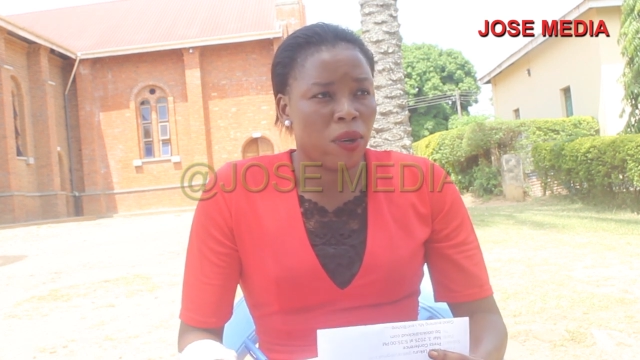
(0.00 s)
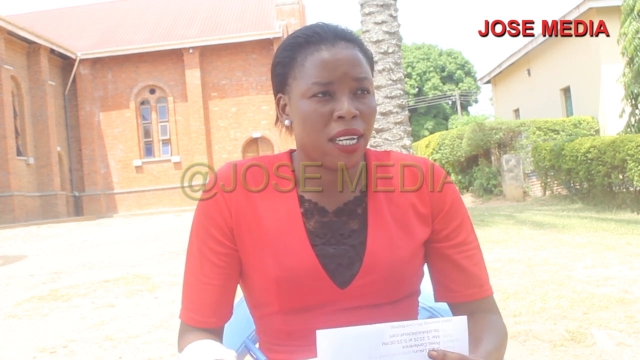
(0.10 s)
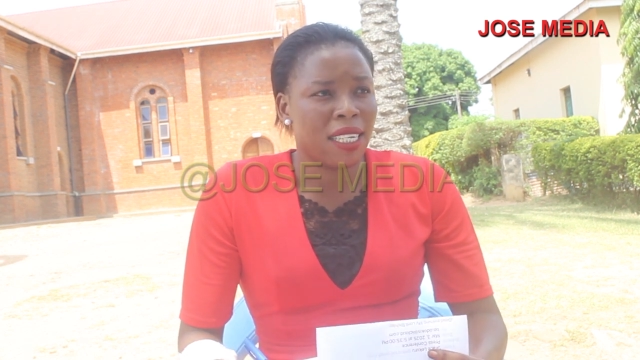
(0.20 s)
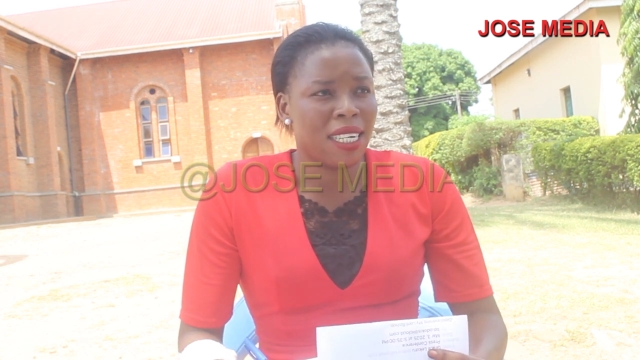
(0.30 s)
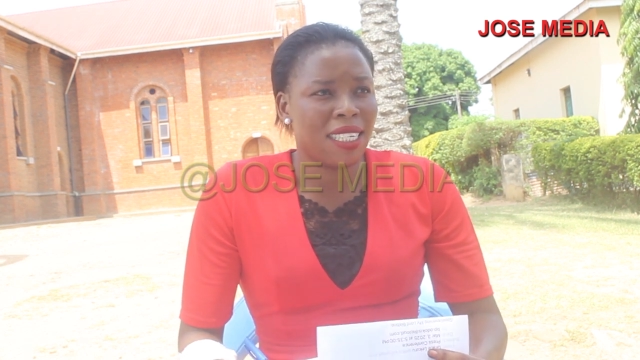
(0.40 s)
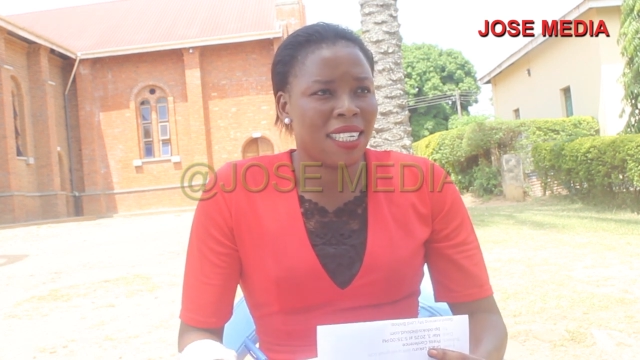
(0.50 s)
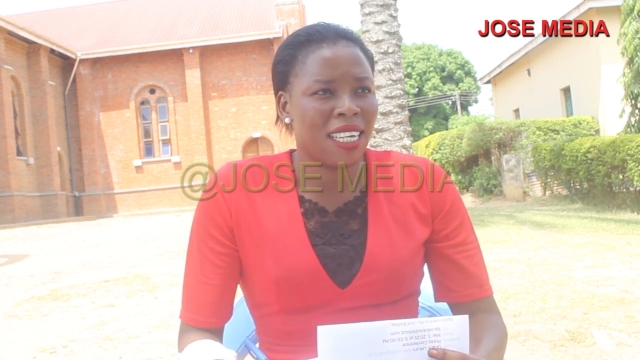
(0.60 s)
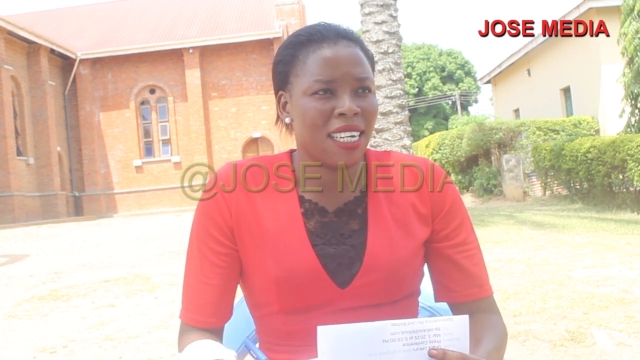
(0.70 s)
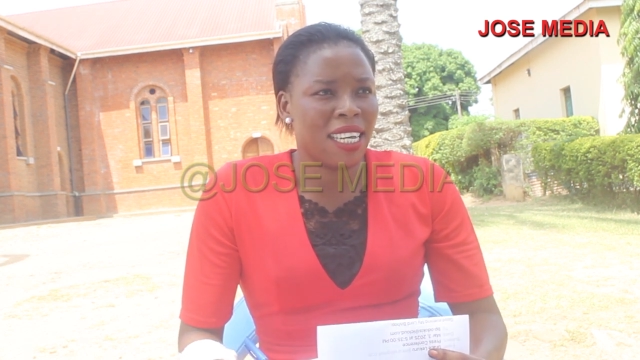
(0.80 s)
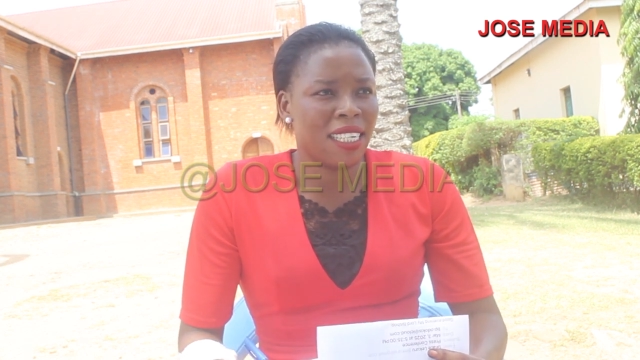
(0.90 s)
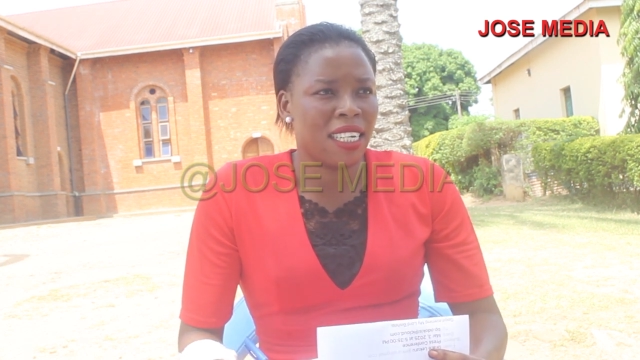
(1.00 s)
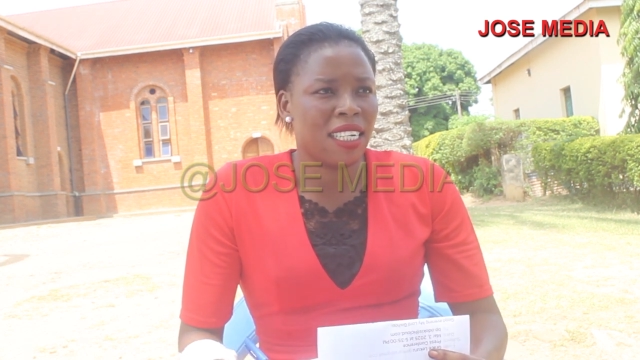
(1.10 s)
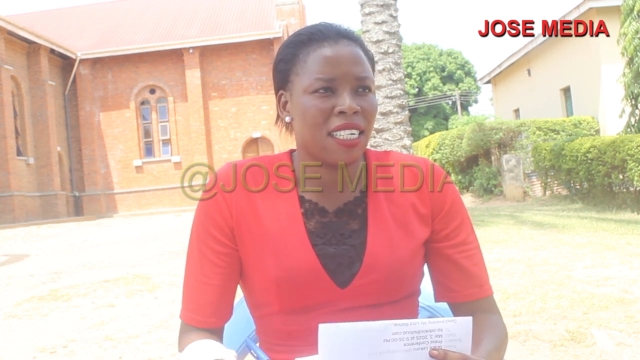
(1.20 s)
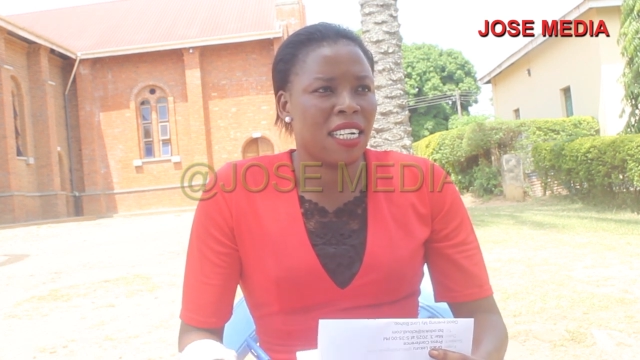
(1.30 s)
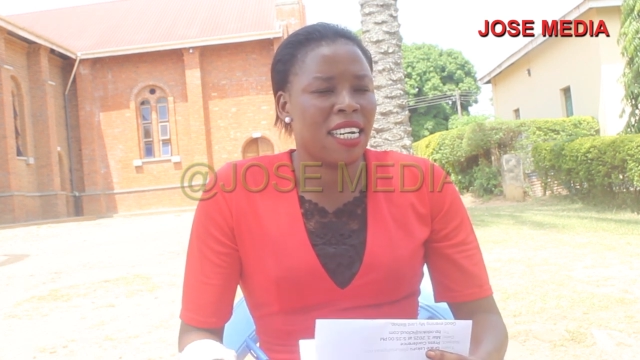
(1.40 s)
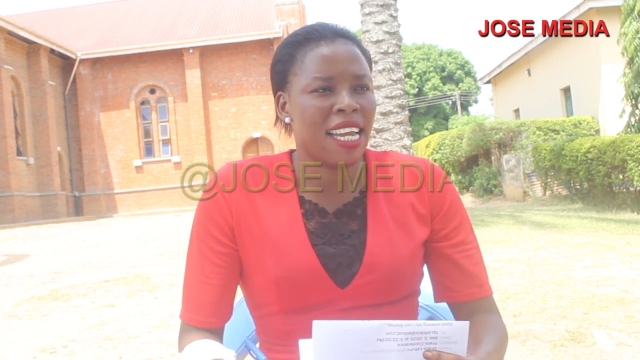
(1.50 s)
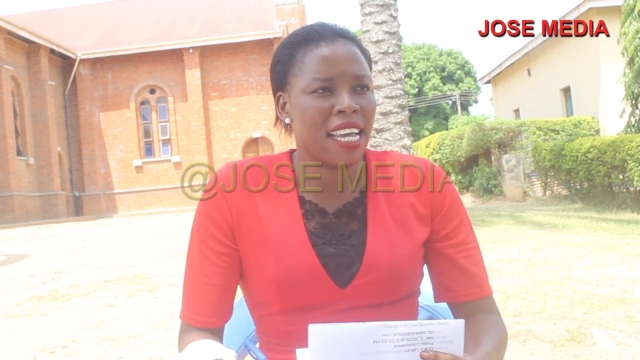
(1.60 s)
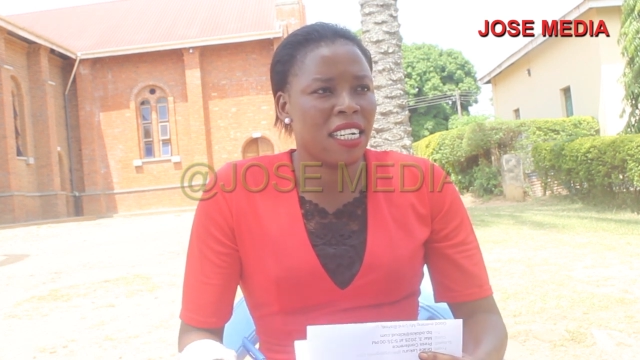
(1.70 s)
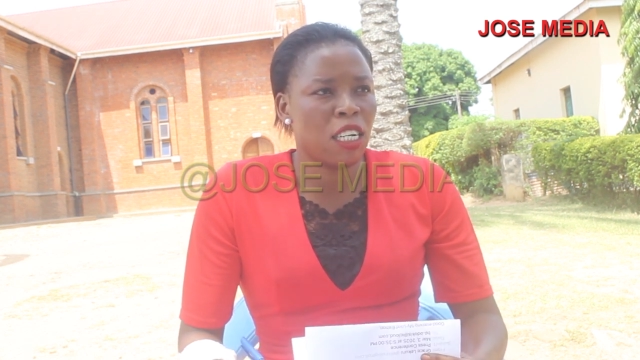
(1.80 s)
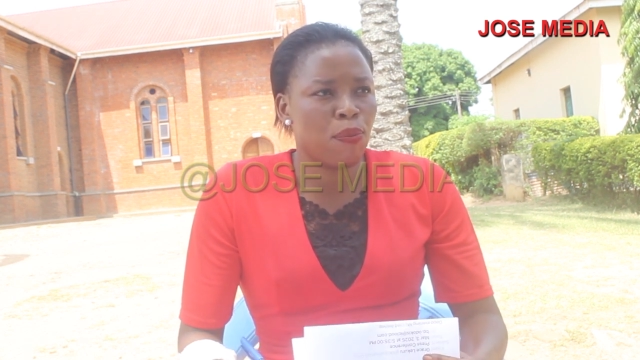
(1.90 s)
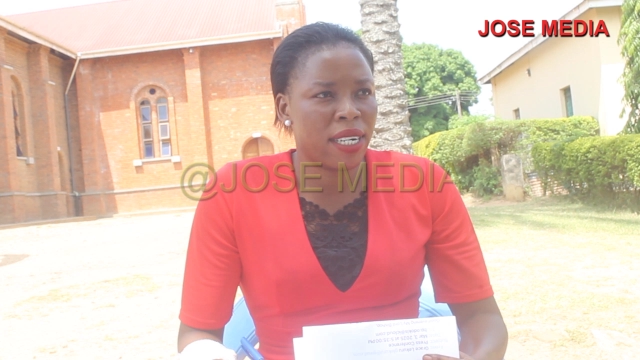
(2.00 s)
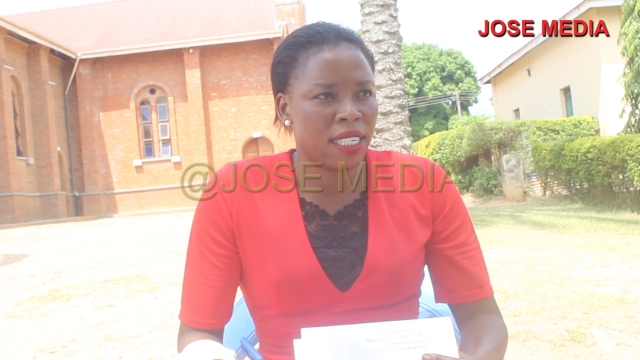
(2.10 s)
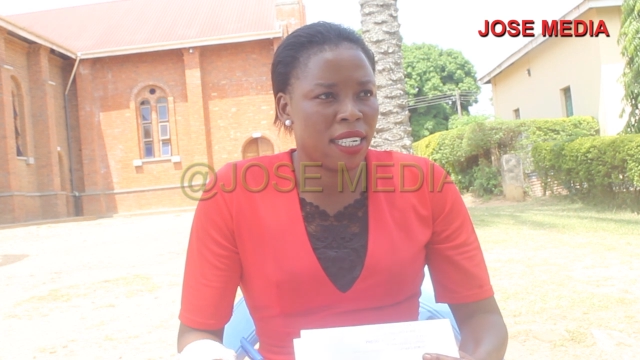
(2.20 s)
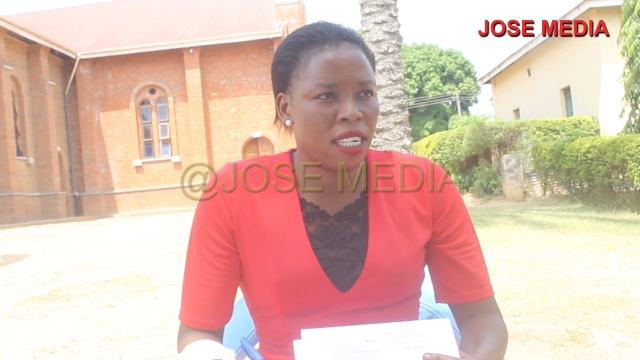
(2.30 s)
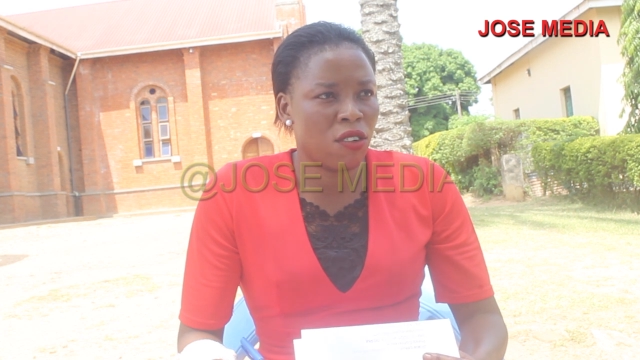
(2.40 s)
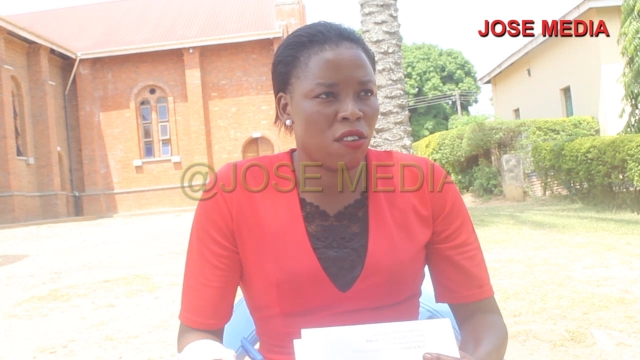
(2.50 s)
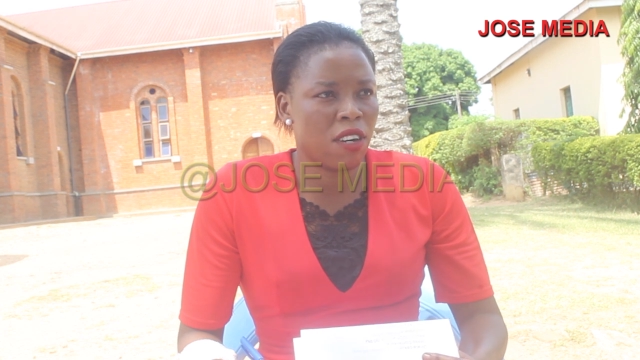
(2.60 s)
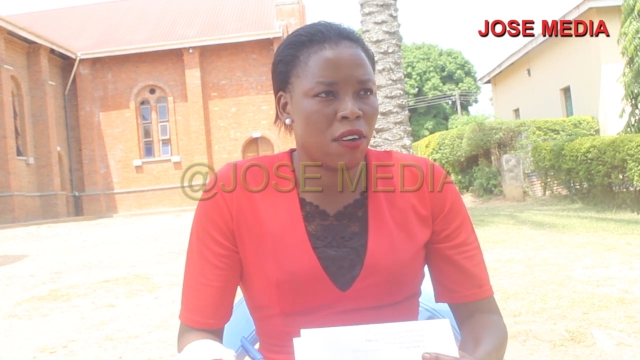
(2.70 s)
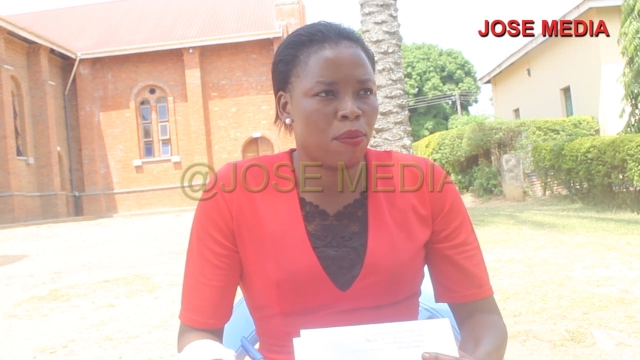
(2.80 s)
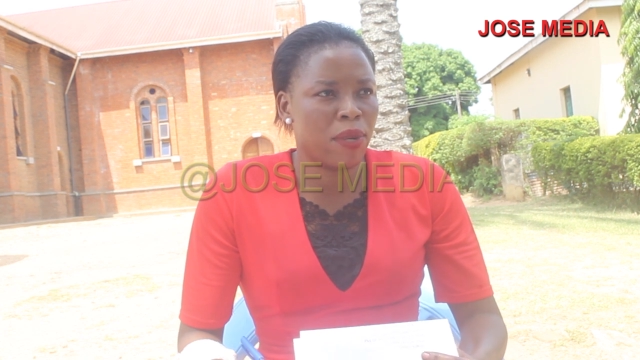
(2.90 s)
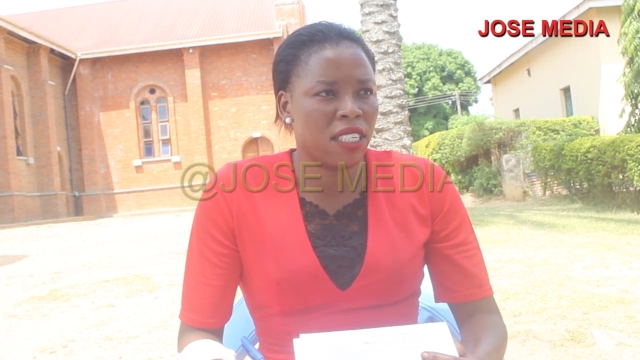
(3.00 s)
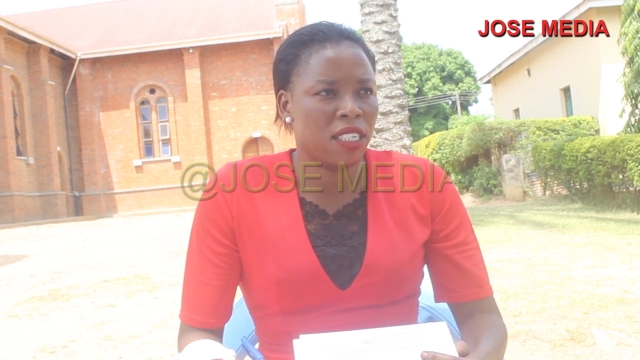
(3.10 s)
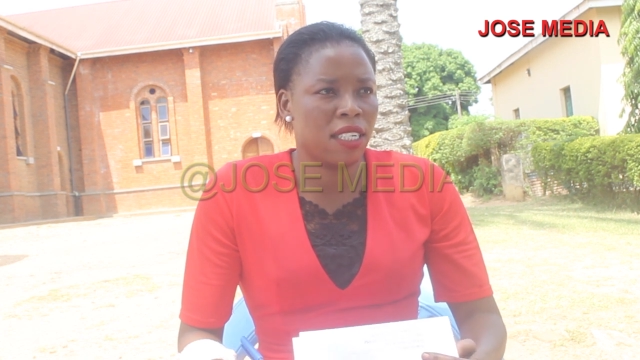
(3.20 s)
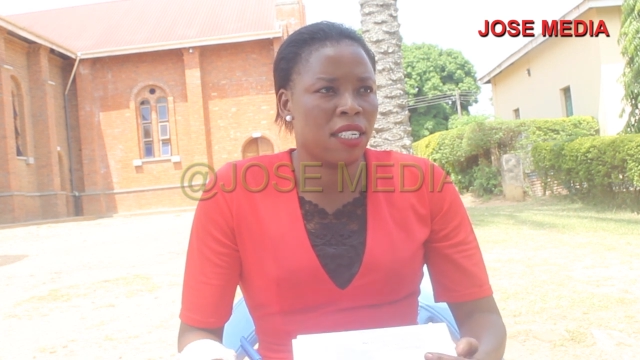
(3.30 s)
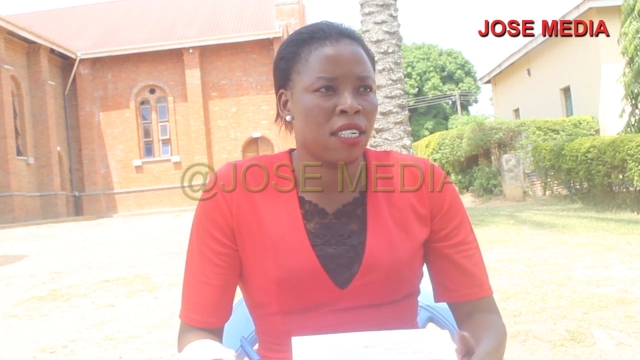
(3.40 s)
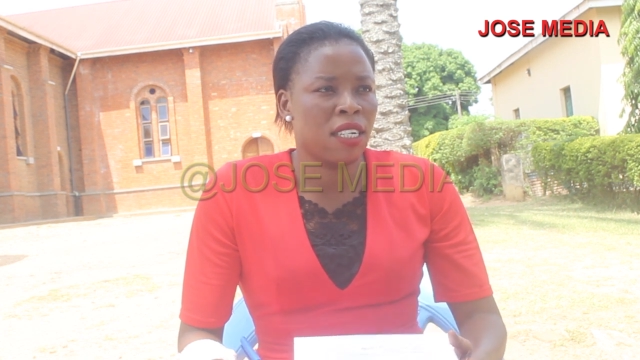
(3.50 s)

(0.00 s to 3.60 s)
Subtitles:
we designated 90% of our budget